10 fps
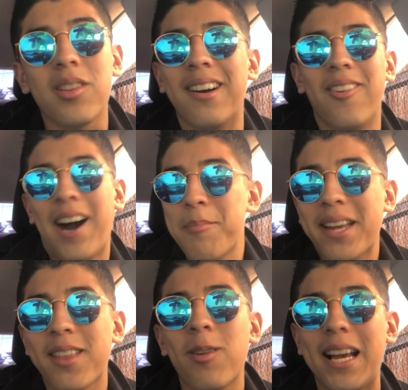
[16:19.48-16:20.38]
Why
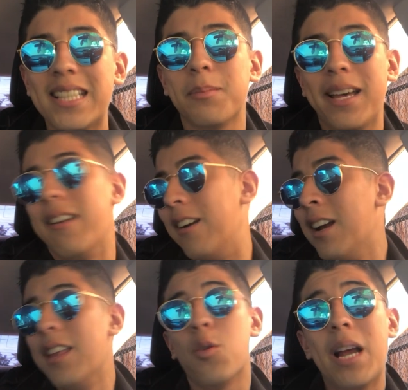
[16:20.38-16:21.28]
make the Rams better?
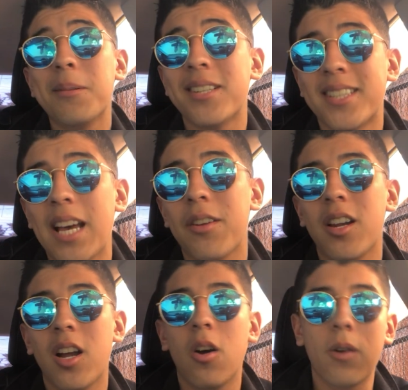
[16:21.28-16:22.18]
The Rams are
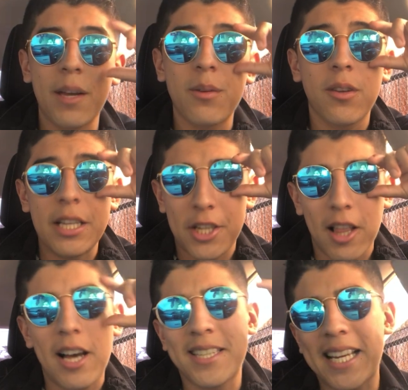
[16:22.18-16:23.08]
7-0, even though they should
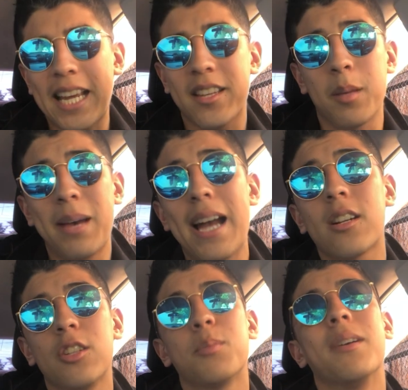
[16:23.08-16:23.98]
have lost that game to the
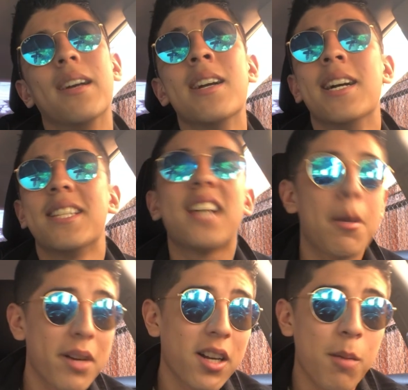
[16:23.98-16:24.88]
Packers, but
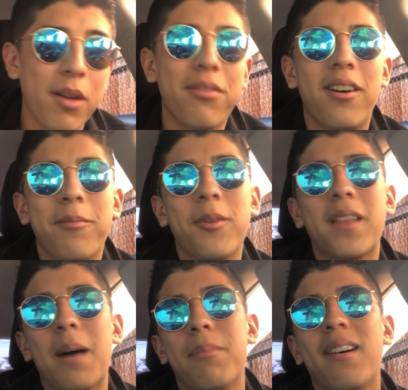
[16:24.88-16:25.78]
Ty Montgomery
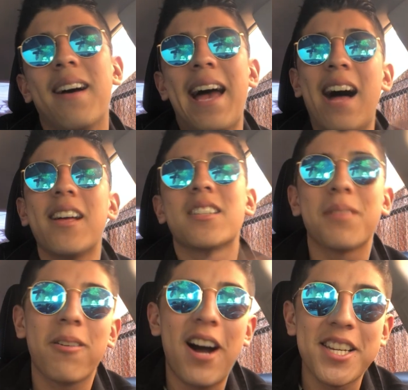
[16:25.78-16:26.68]
fumbled that ball. Alex,
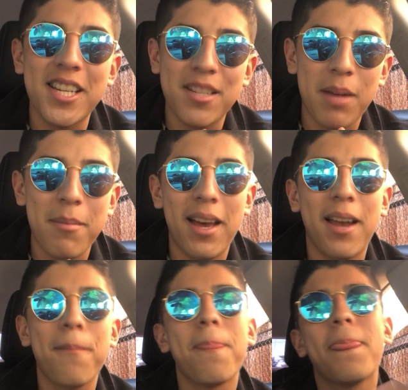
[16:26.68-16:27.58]
if you're watching this, my
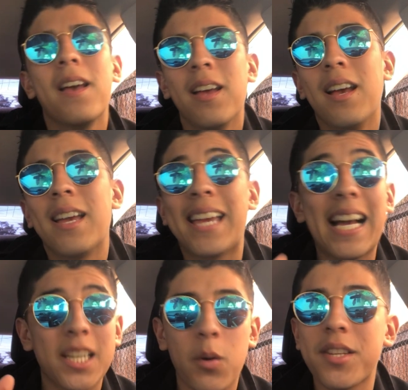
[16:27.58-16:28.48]
man, he
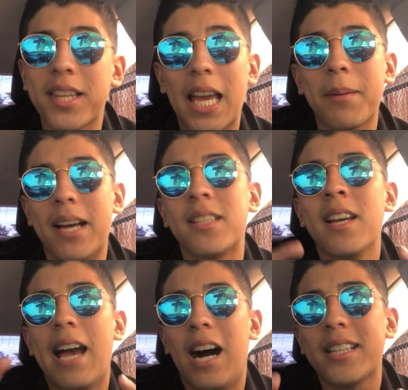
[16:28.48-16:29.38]
actually went to the game, guys.
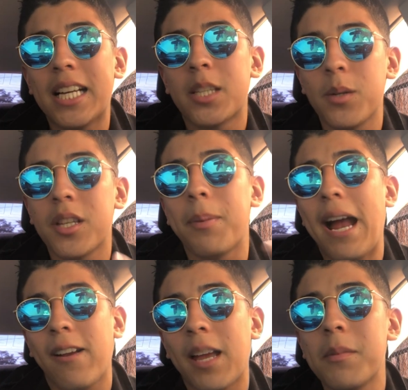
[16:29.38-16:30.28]
Alex actually went to the
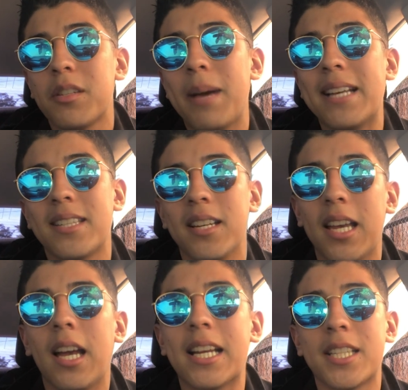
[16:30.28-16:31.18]
Packer game this past
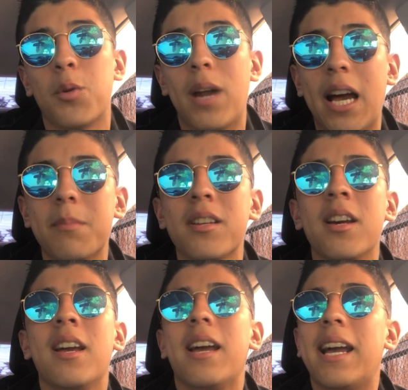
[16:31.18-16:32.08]
Sunday against the Rams,
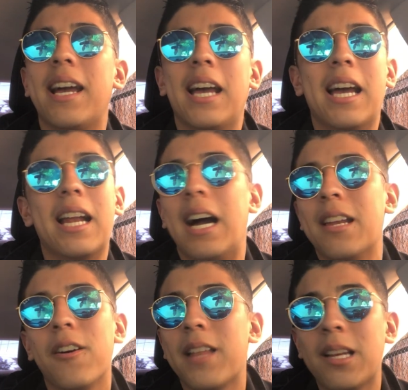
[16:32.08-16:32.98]
and I
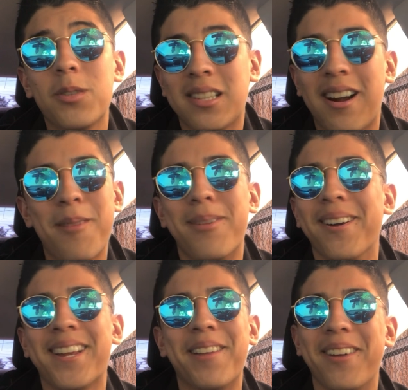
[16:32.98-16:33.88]
know that he was
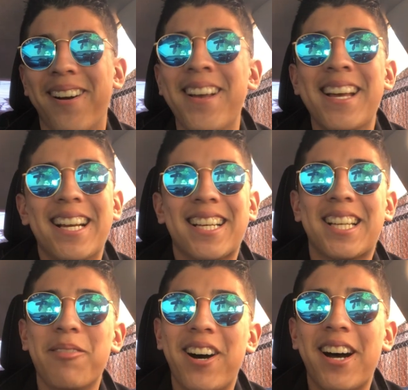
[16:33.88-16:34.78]
heartbroken, bro.
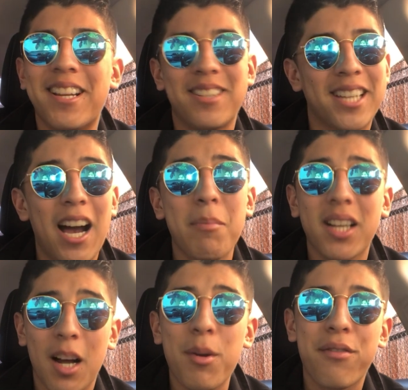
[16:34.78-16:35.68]
Come on. Ty
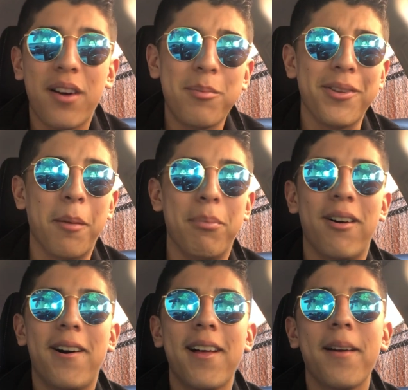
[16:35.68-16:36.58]
Montgomery fumbled the
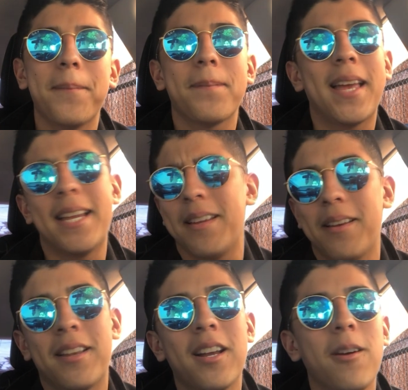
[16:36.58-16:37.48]
ball, and,
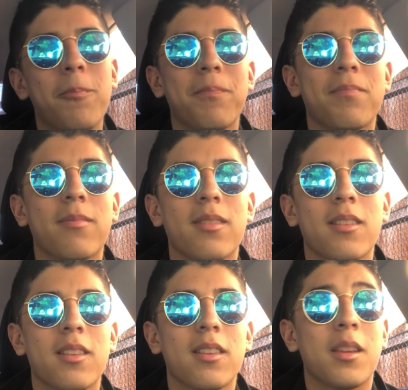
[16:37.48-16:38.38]
the
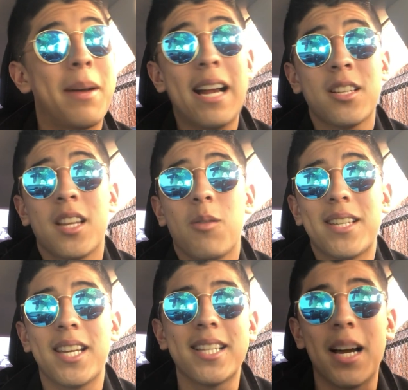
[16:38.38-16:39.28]
Packers didn't
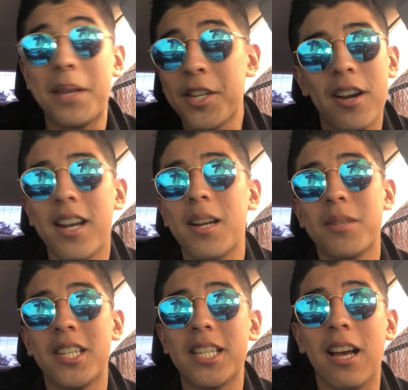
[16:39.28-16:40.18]
waste any time. They traded
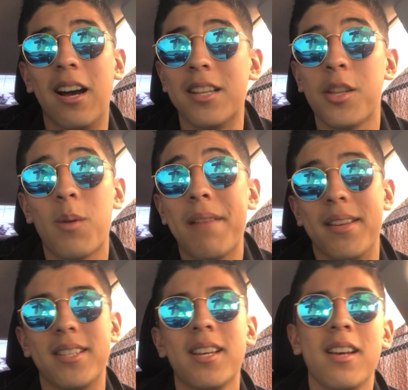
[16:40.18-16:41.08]
him to the
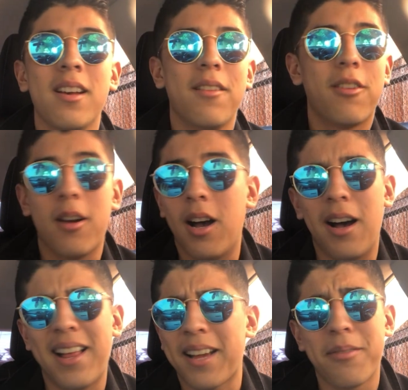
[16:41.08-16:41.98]
Ravens for
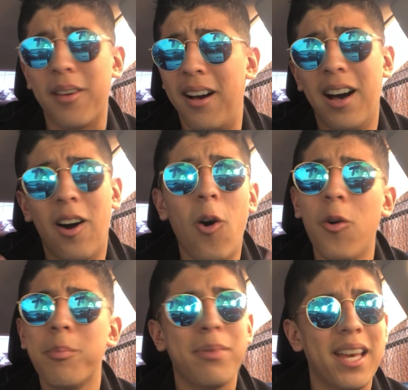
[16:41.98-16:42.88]
an
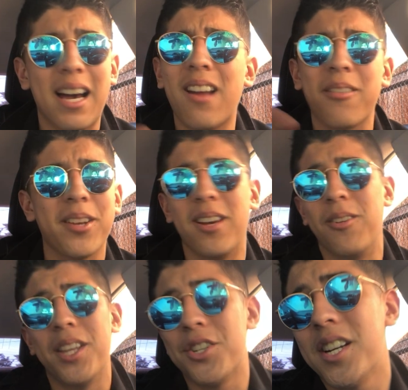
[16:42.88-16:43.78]
old pick. I don't even
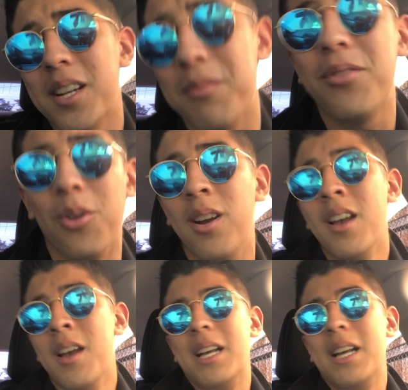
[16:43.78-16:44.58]
know who they traded him for.